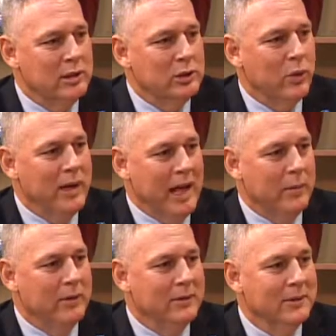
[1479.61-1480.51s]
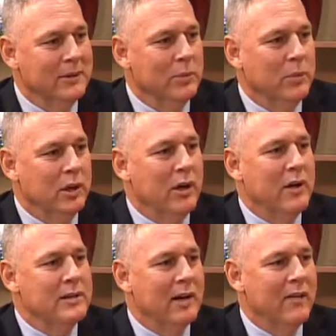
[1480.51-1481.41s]
to join ALBA
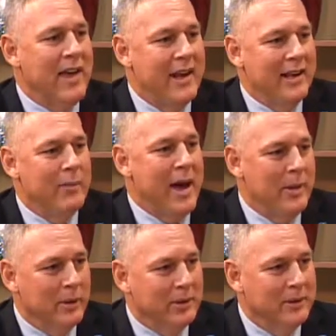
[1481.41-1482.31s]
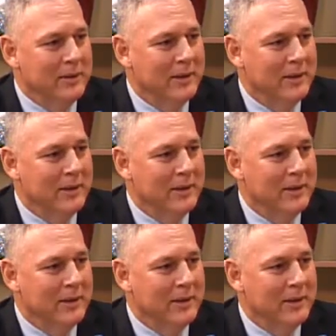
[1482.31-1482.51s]
because of that incompatibility.